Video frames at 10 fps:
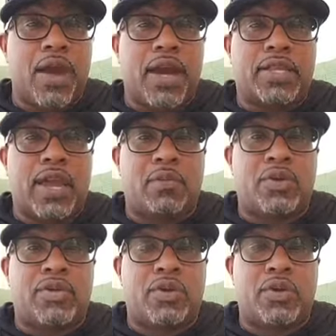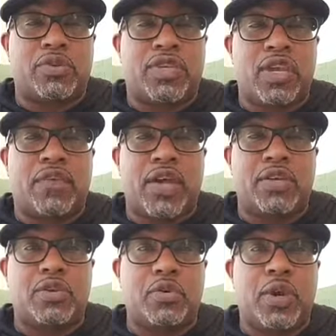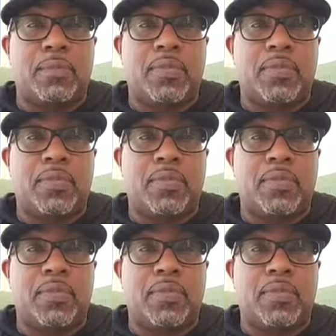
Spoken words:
Rock that. What's going on, Steve? How you doing?